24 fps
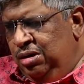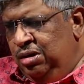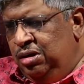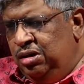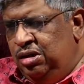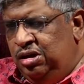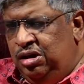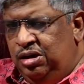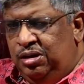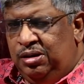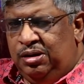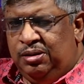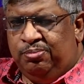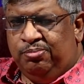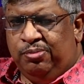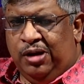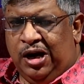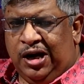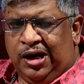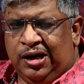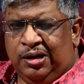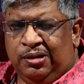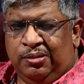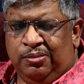the
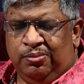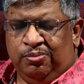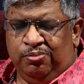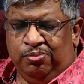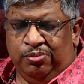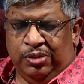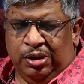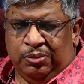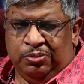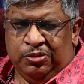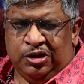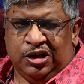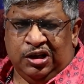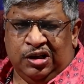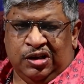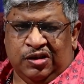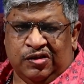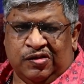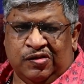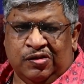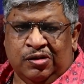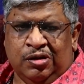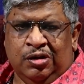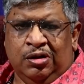bad
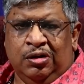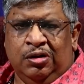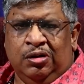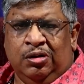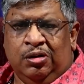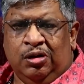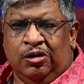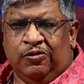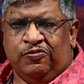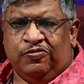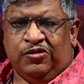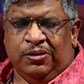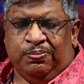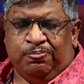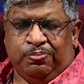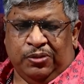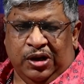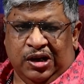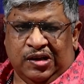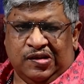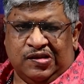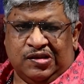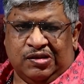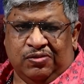memories of the
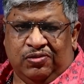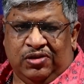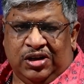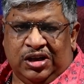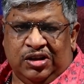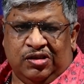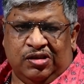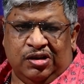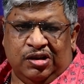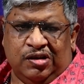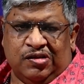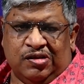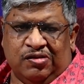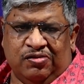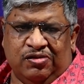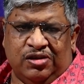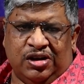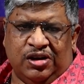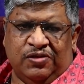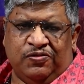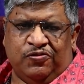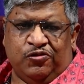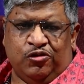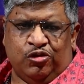past 73
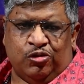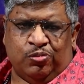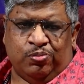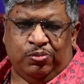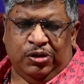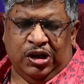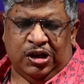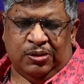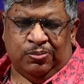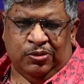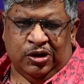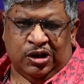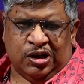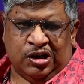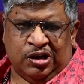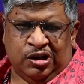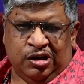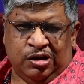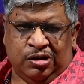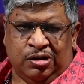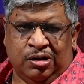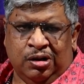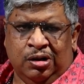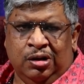74 bear
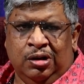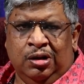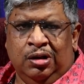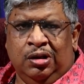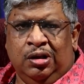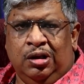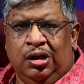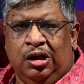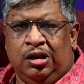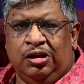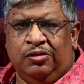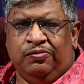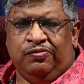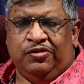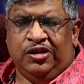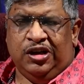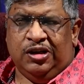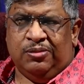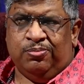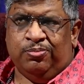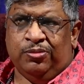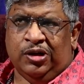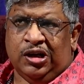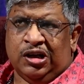market and the
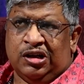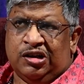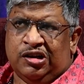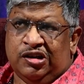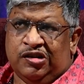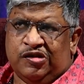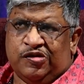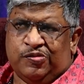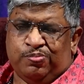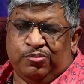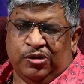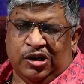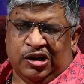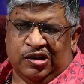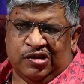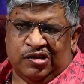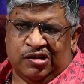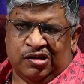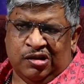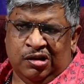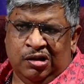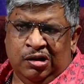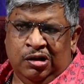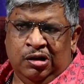weak markets
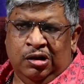past.